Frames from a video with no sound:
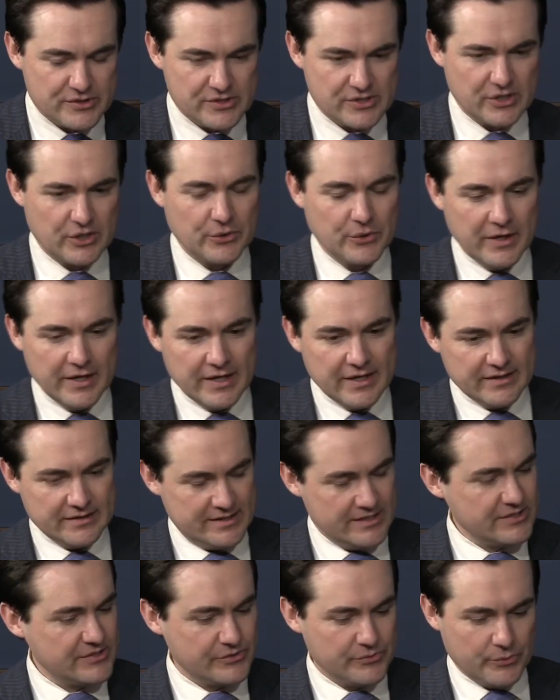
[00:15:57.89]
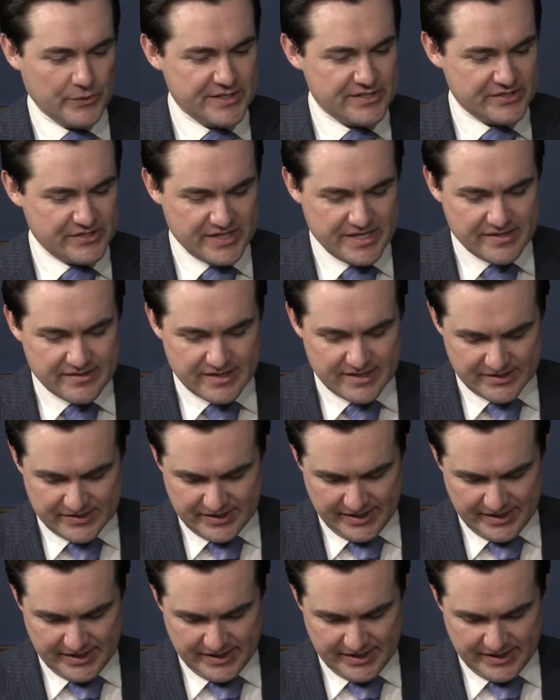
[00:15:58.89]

Mm-hmm. So this, we see this